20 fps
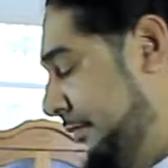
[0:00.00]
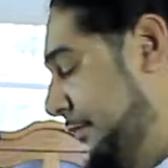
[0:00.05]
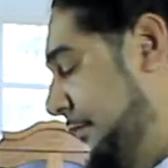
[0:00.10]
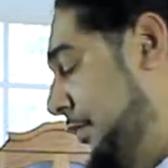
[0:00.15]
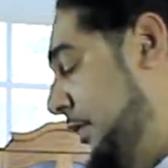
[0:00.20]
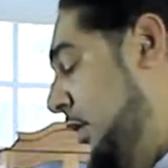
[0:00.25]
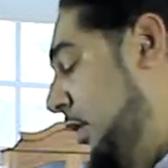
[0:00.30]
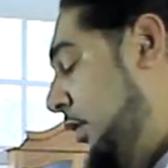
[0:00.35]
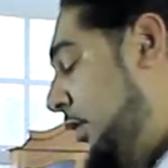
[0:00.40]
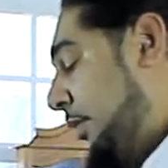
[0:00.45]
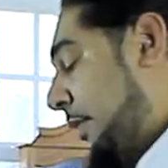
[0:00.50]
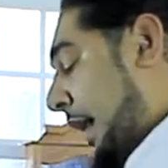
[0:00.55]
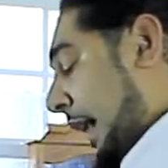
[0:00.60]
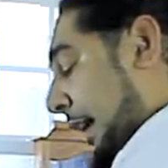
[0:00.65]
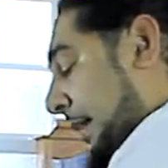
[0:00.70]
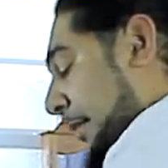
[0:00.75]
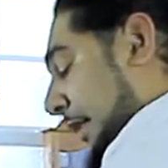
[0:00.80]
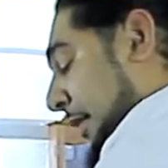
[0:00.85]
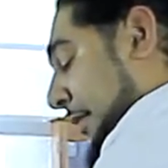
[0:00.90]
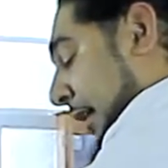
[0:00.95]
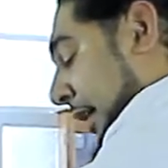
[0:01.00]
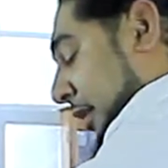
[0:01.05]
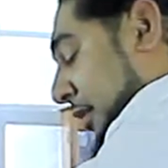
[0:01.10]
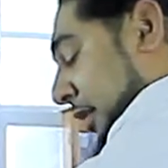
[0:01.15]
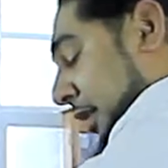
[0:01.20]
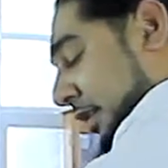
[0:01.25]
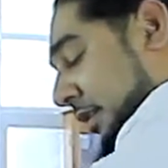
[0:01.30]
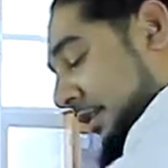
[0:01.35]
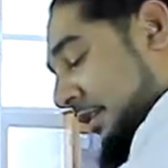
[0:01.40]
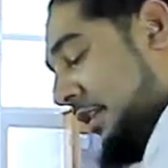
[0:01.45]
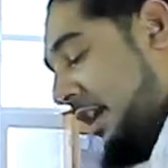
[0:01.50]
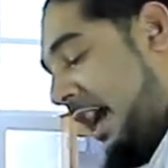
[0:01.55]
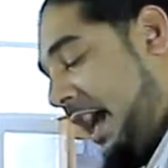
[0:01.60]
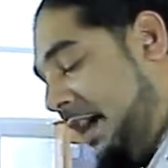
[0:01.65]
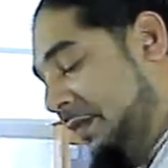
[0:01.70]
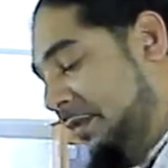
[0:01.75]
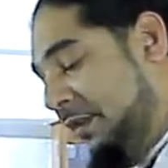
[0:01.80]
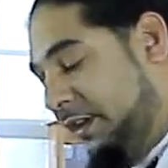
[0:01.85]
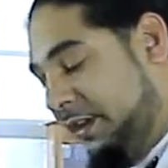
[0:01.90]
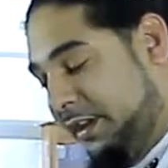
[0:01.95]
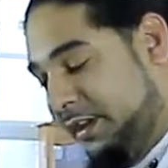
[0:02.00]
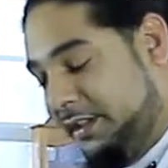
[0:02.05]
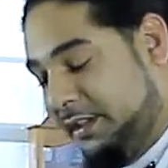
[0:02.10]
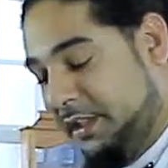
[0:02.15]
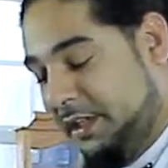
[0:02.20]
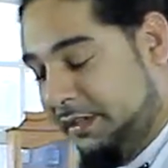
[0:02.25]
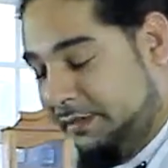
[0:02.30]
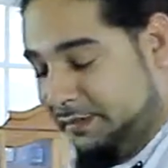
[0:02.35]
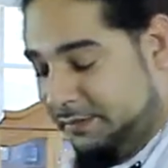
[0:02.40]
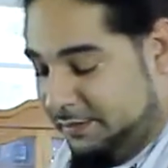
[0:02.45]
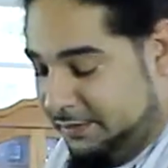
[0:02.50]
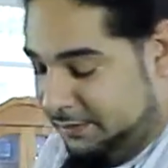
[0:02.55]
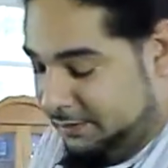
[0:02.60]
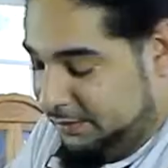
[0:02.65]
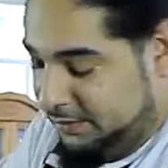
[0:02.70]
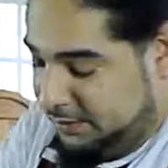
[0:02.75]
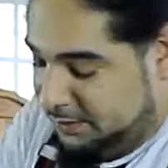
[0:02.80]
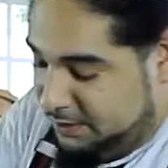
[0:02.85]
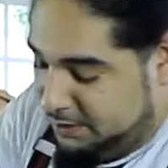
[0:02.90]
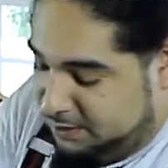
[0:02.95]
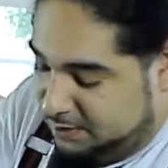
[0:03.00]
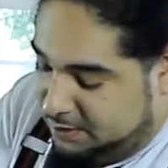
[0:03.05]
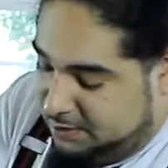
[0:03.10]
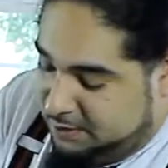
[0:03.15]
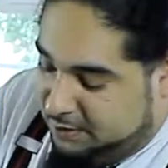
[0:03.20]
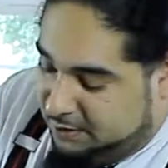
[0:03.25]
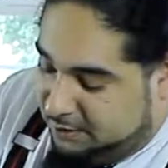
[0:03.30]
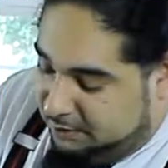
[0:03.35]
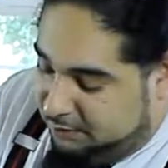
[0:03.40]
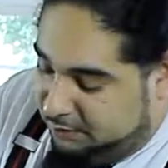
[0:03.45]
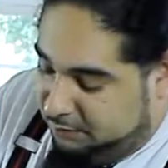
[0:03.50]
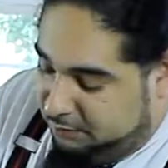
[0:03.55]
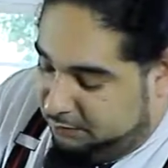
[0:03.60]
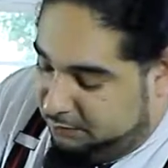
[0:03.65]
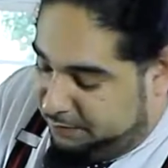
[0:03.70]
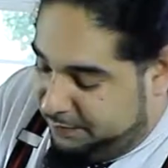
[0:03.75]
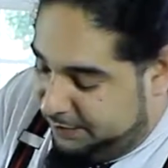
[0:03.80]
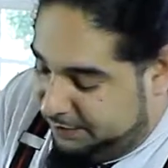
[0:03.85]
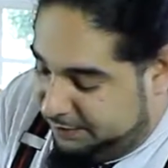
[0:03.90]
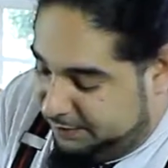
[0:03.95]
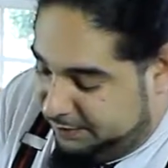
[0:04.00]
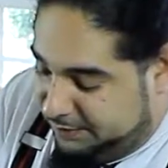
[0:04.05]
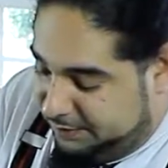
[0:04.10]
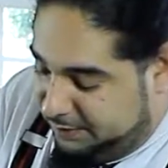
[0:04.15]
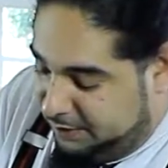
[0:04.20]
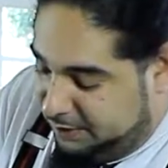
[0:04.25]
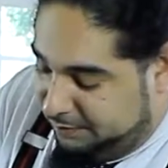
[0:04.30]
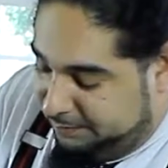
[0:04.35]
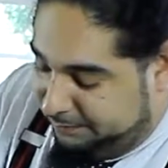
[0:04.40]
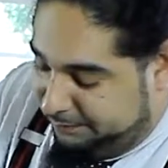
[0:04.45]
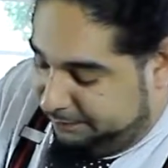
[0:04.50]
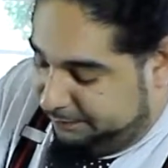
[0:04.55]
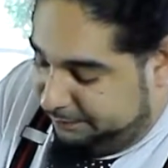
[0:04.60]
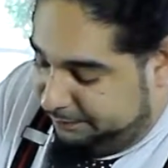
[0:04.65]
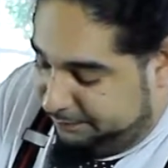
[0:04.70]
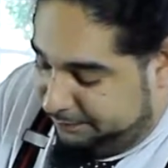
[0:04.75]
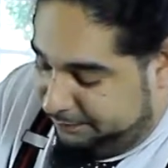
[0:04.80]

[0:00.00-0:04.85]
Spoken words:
When you're old like me, man, you can eyeball your stuff. So we're gonna mix this up.